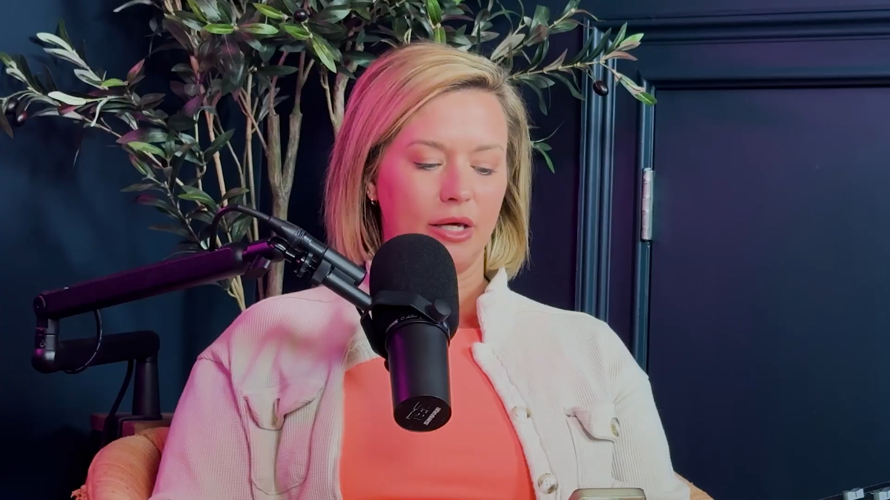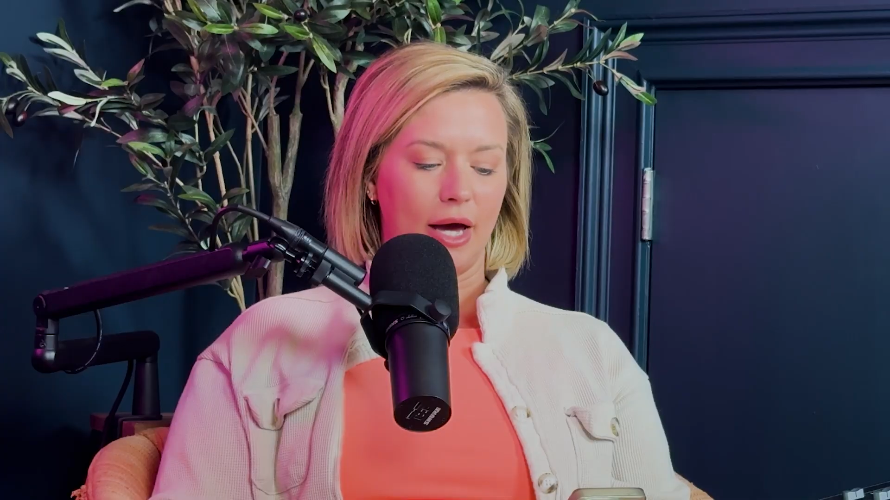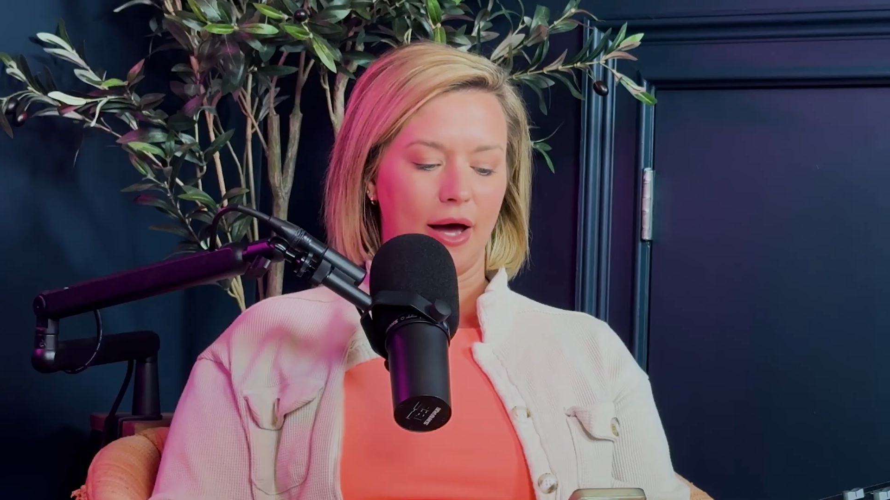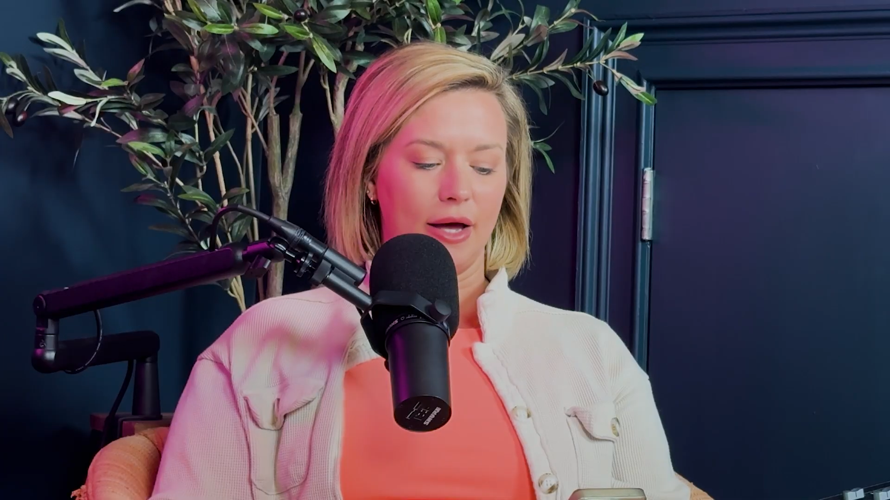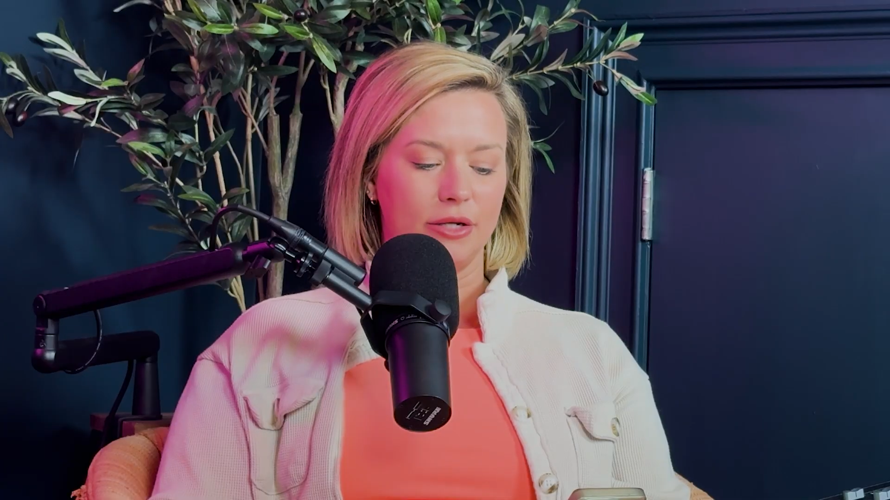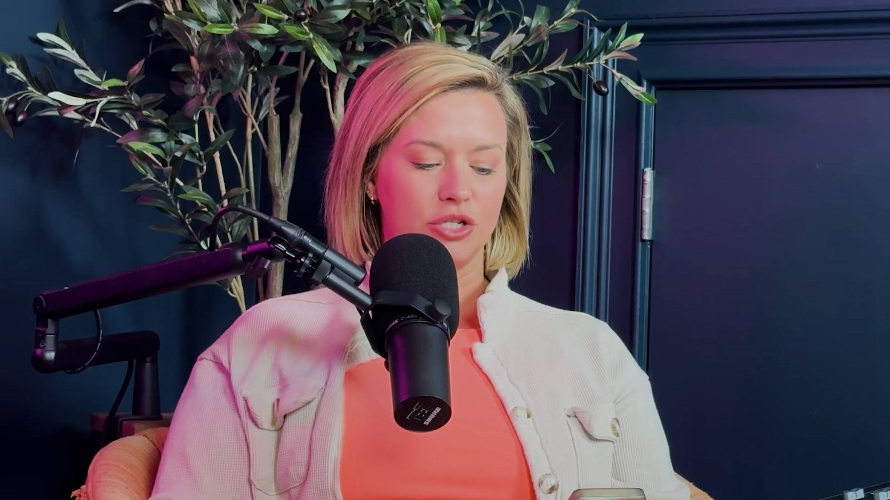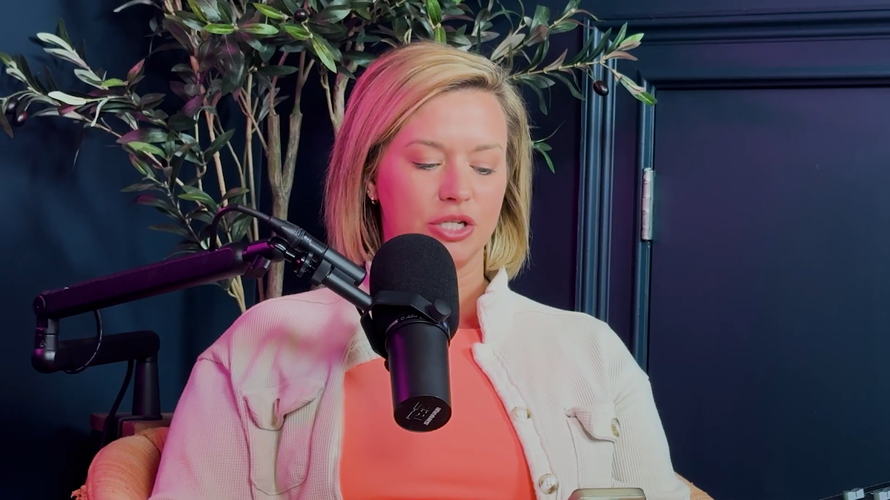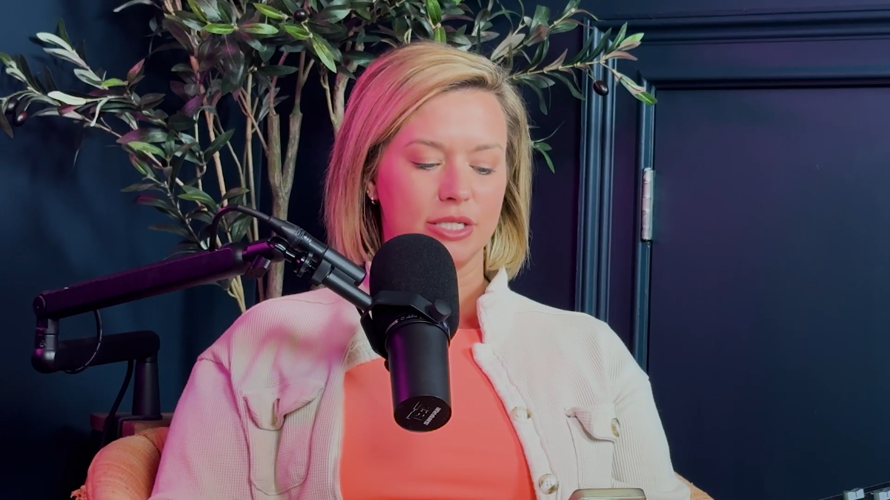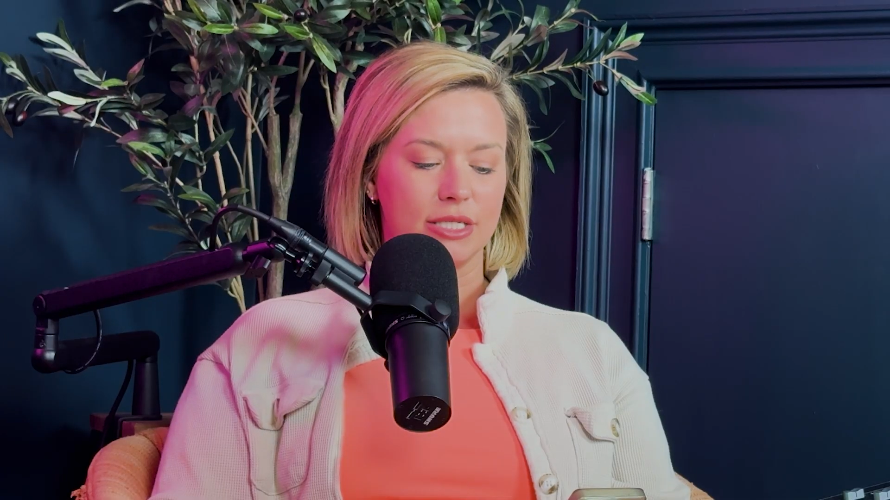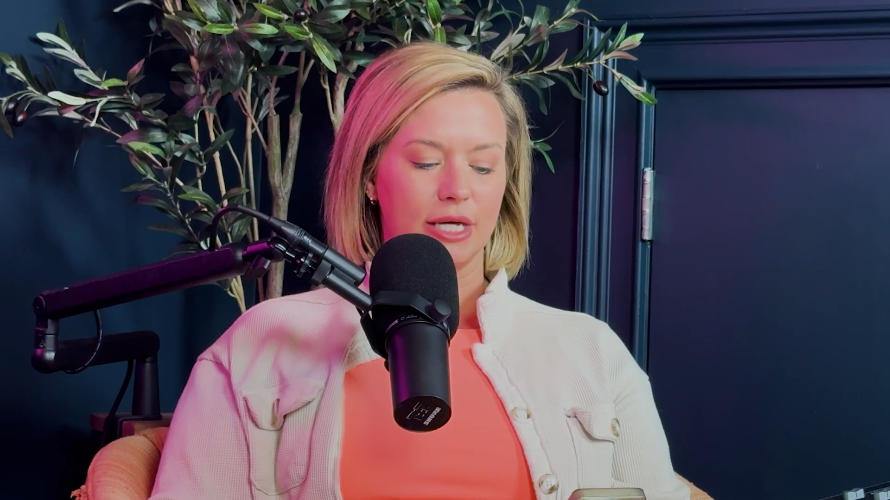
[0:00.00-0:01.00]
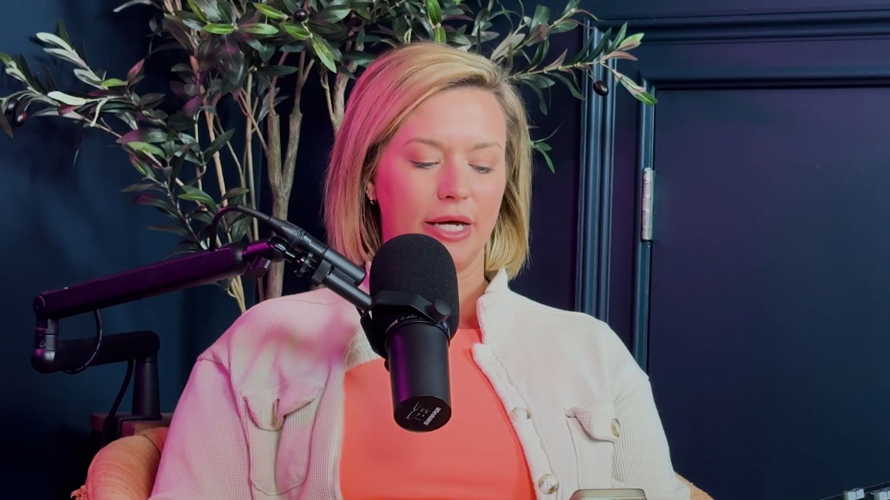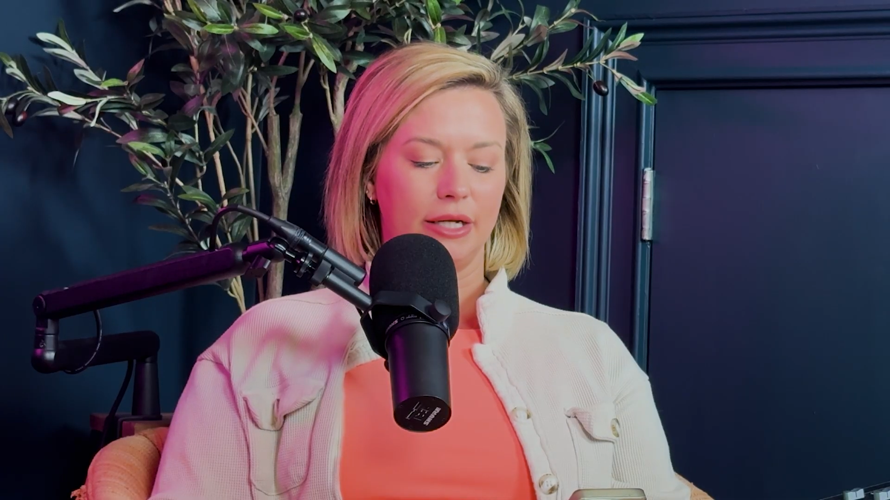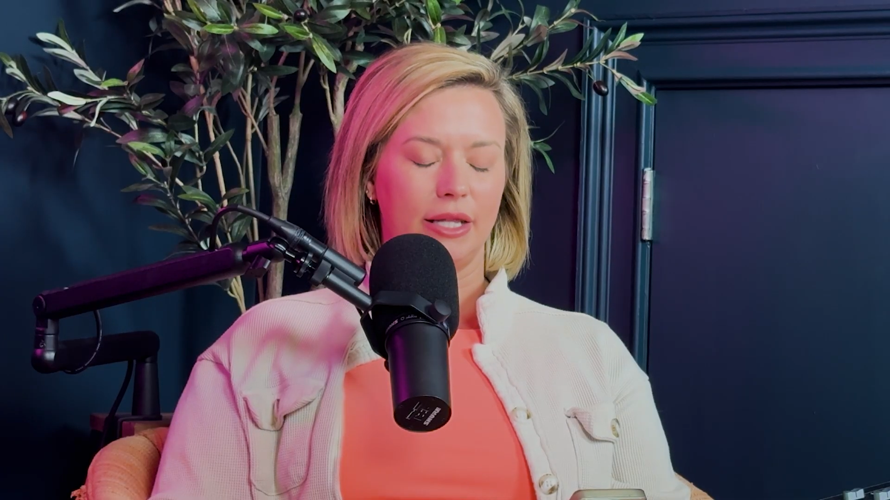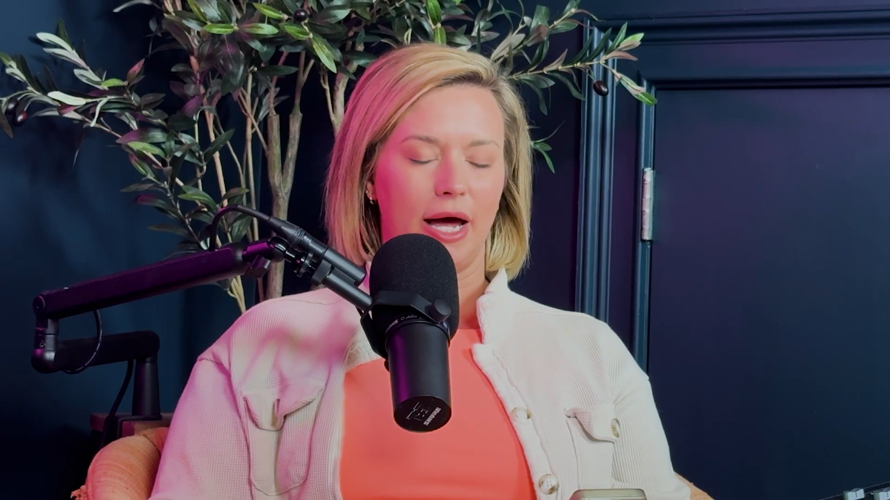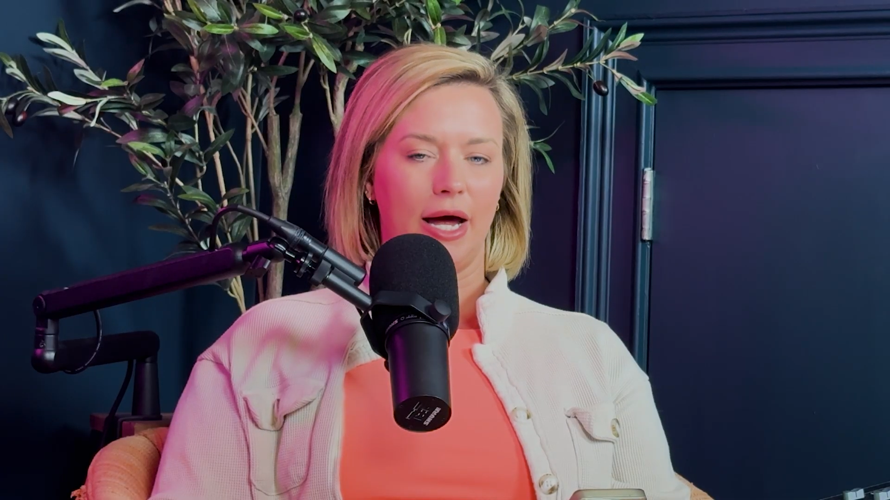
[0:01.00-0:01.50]
Yeah, and she
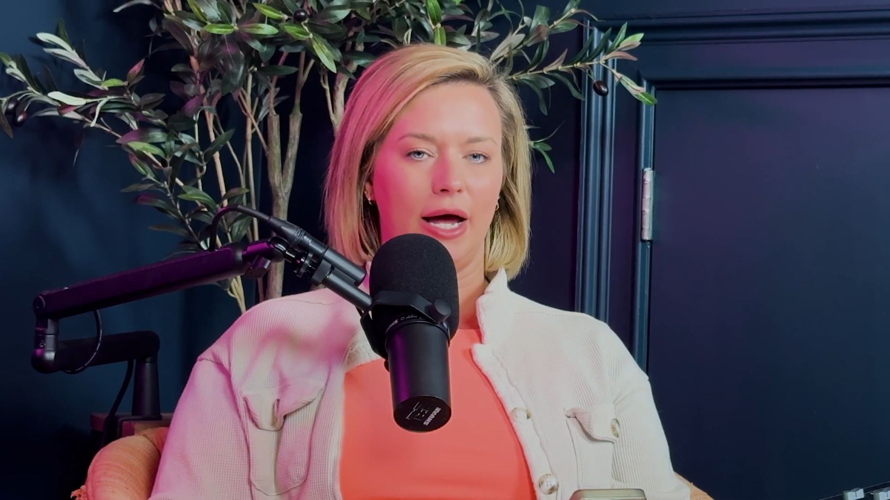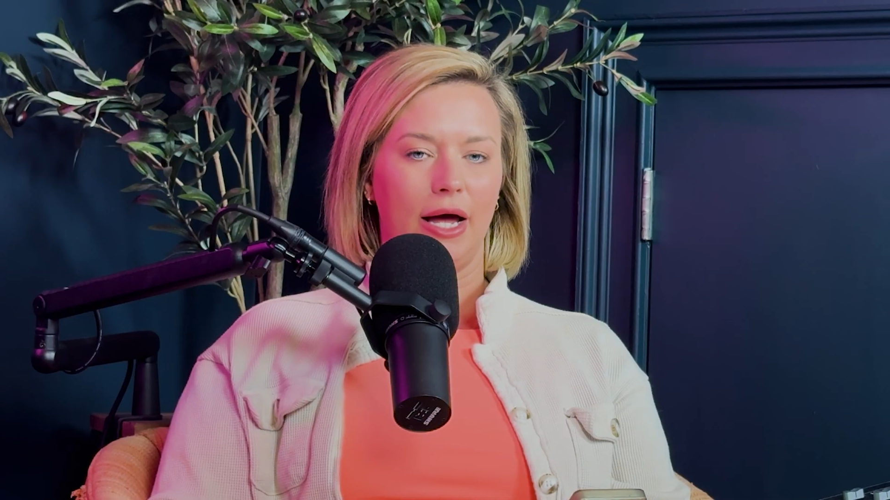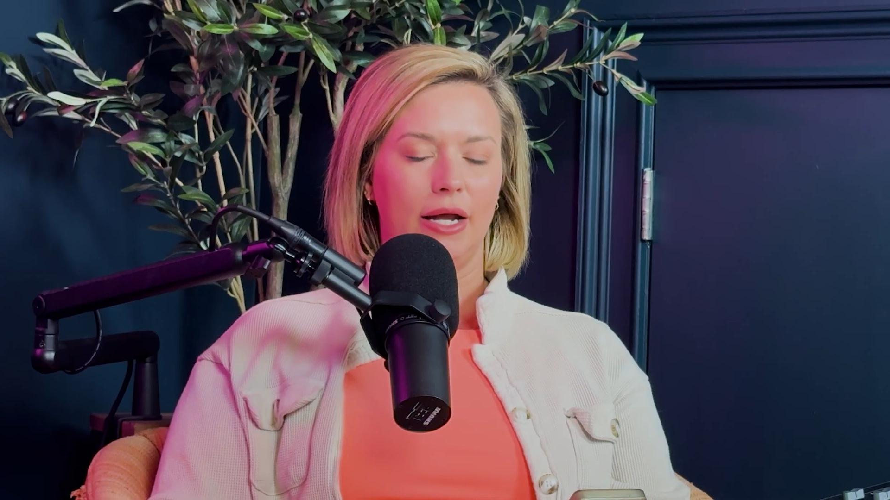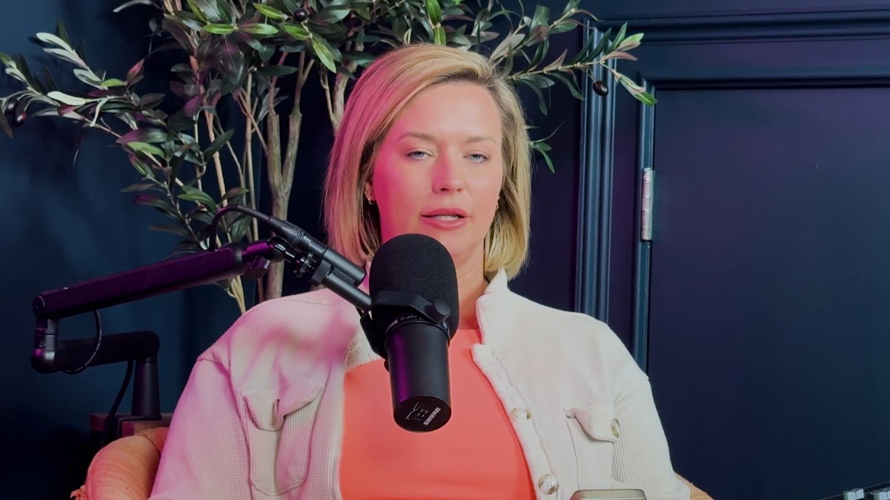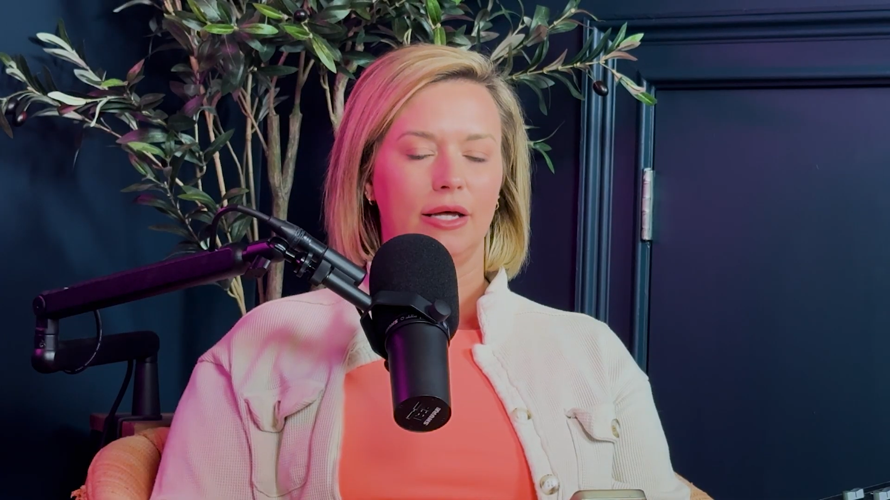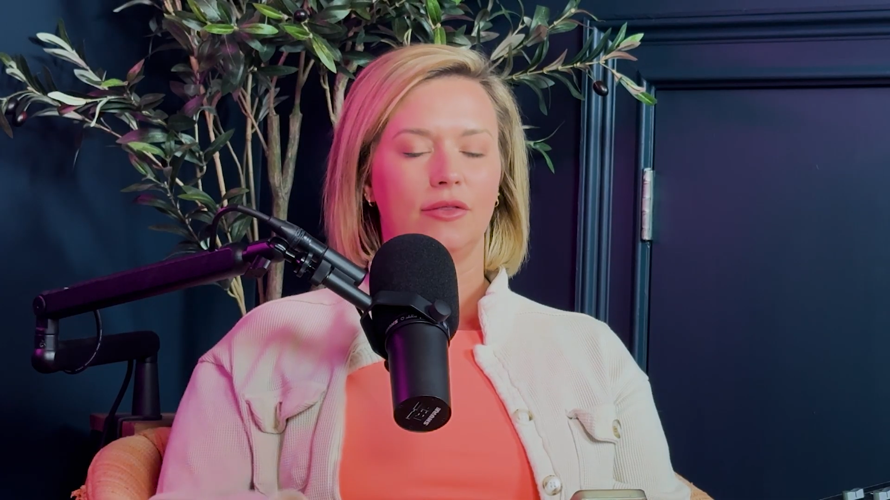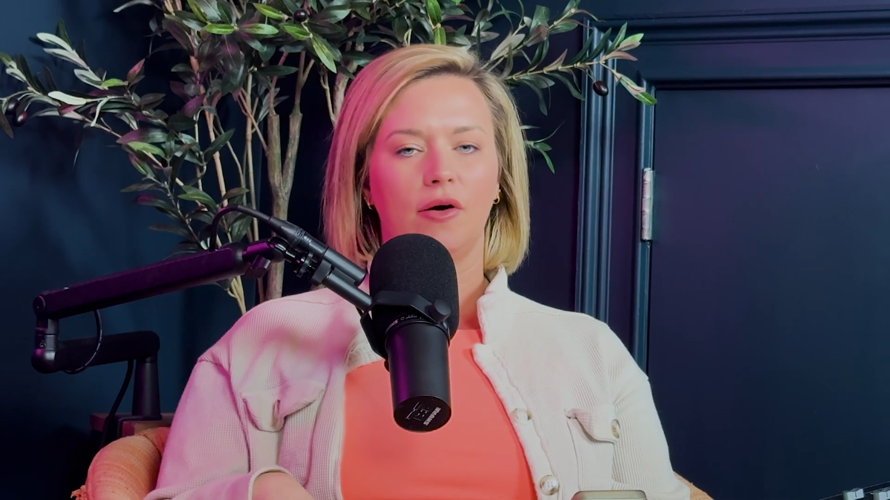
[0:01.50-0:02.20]
said that they